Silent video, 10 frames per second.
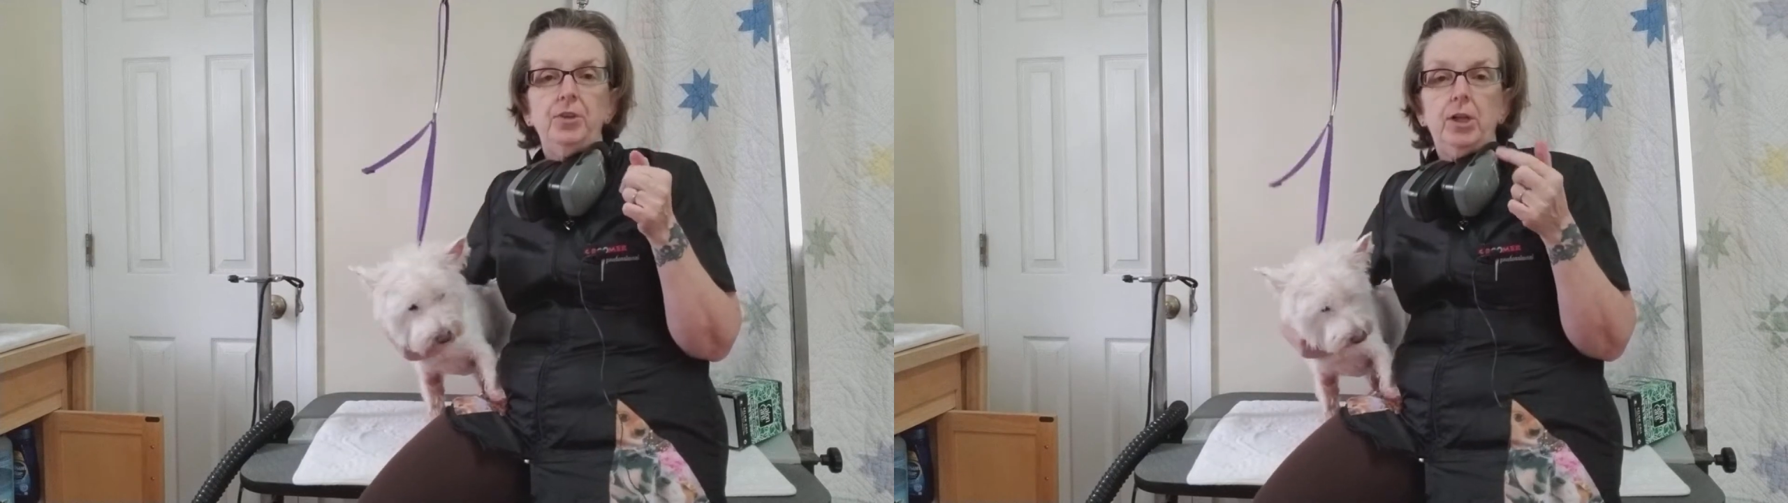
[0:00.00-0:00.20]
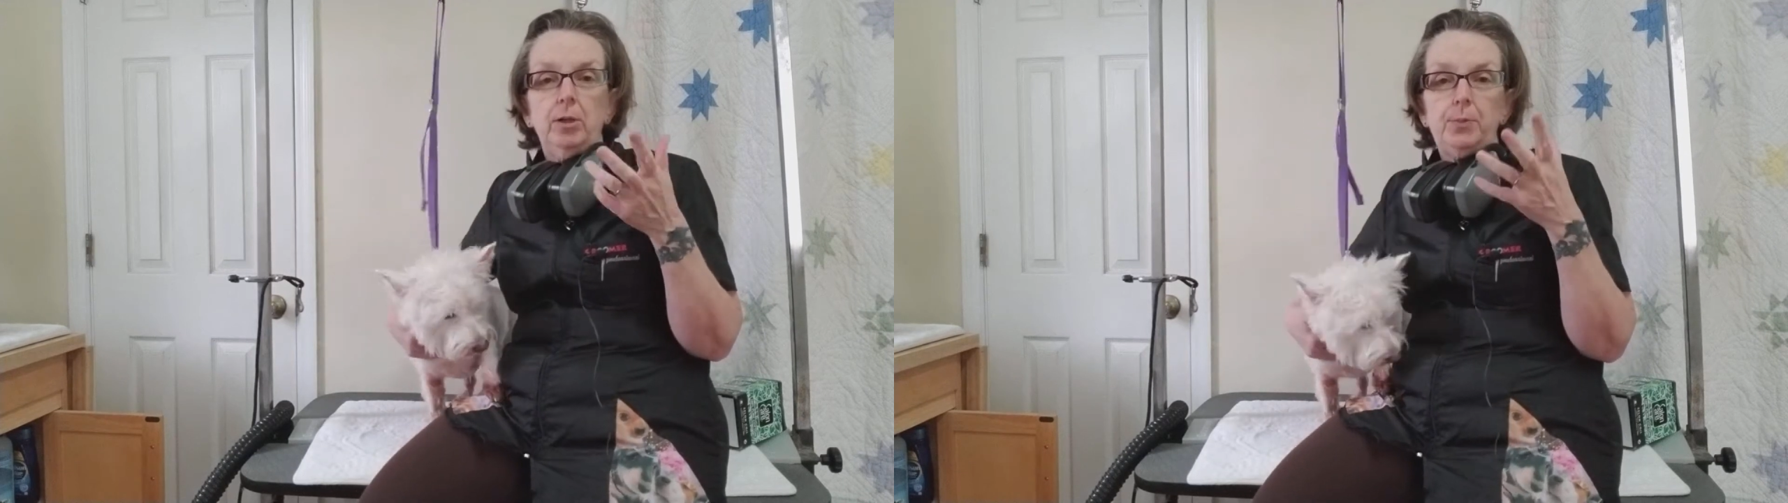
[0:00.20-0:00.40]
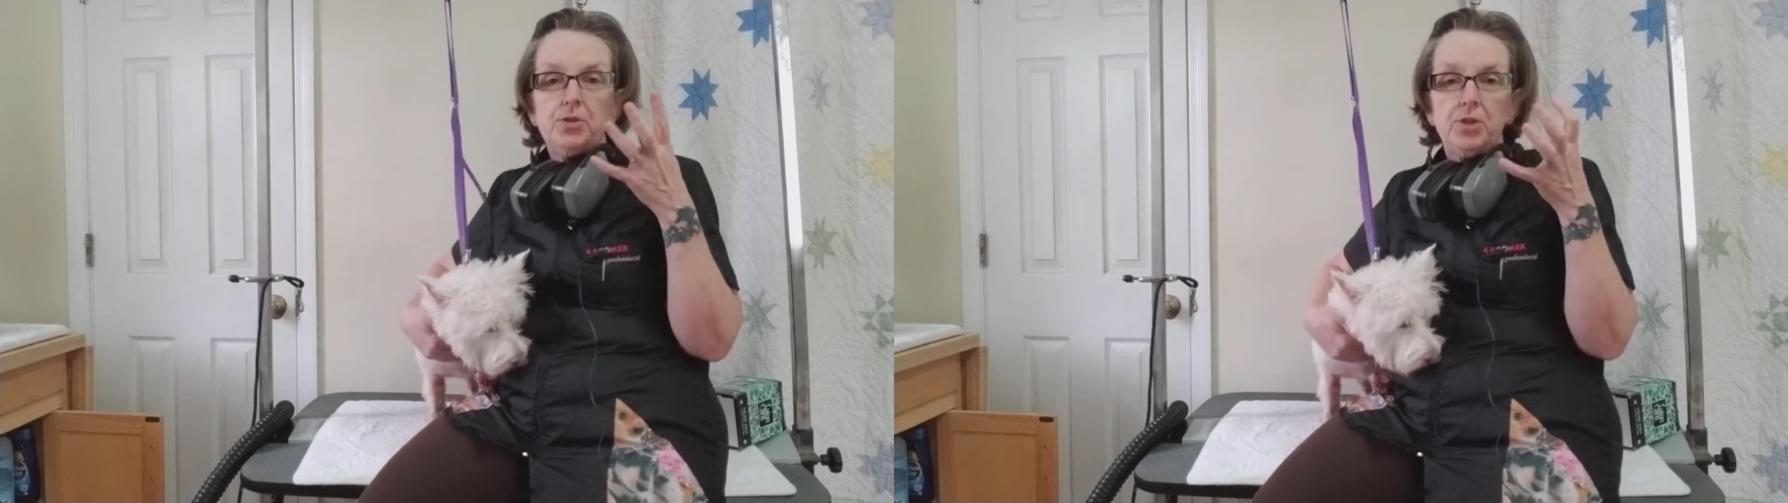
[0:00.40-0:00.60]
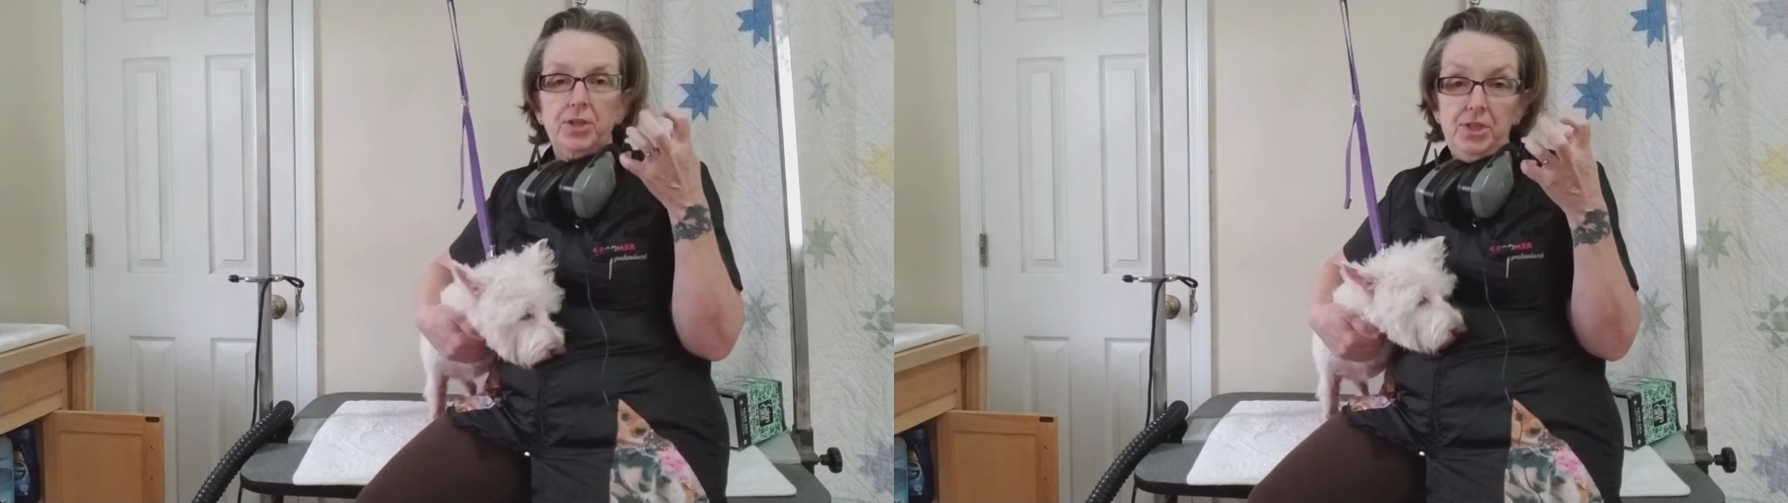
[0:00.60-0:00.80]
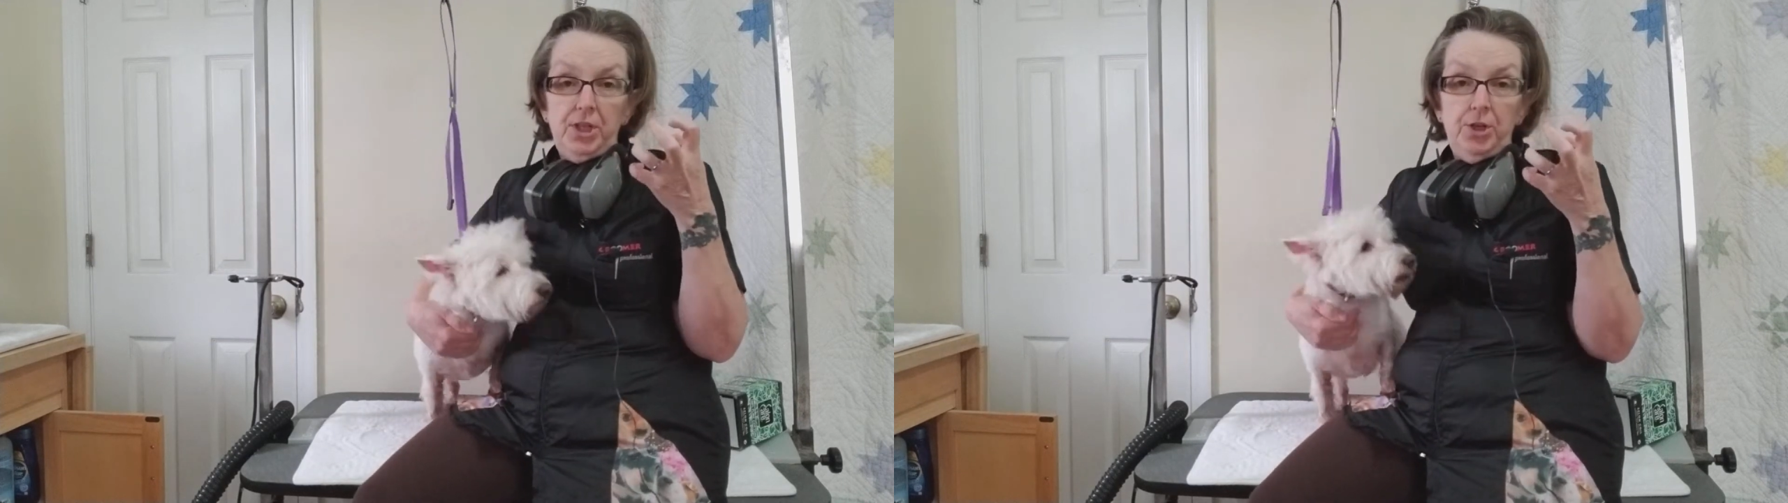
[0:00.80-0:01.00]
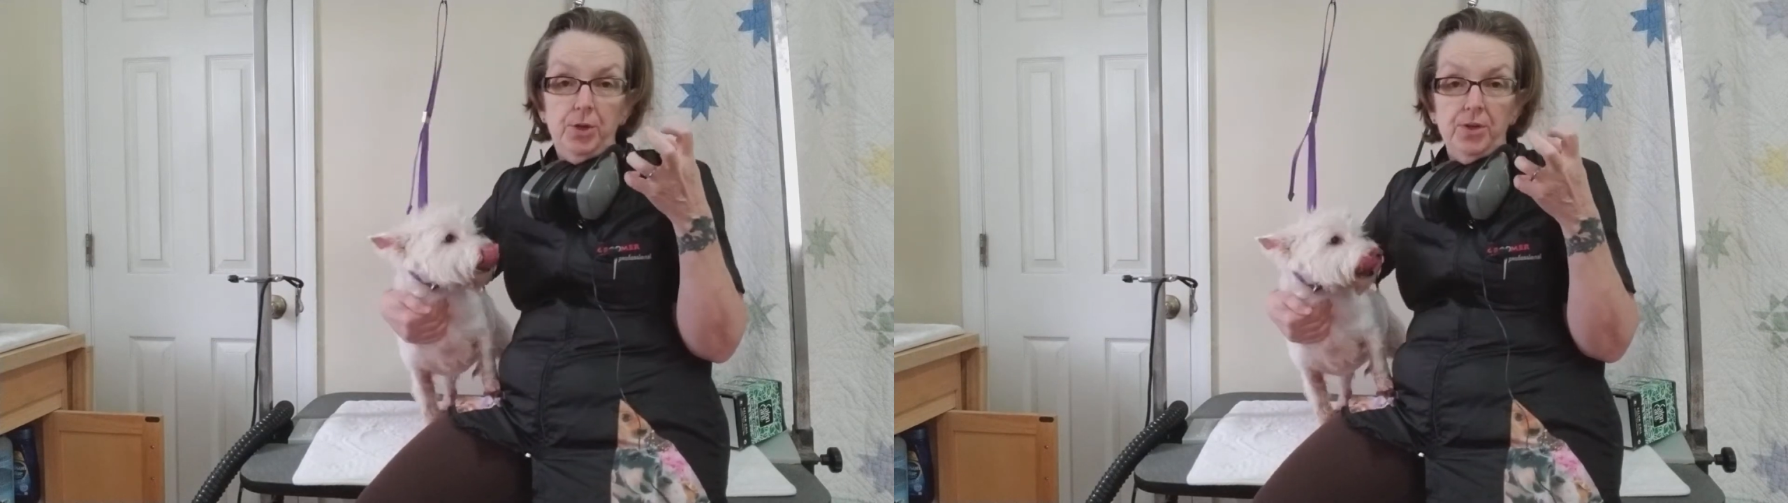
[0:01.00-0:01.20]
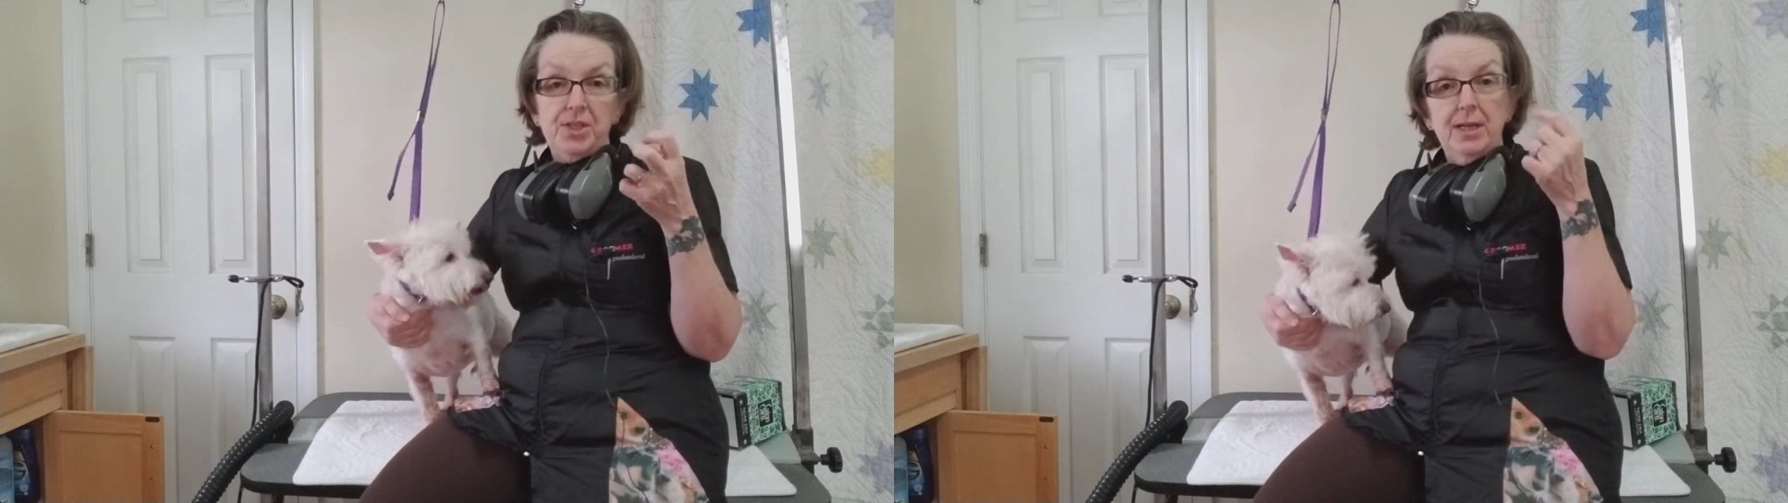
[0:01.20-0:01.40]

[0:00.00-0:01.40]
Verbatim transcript: the clippers are continuous,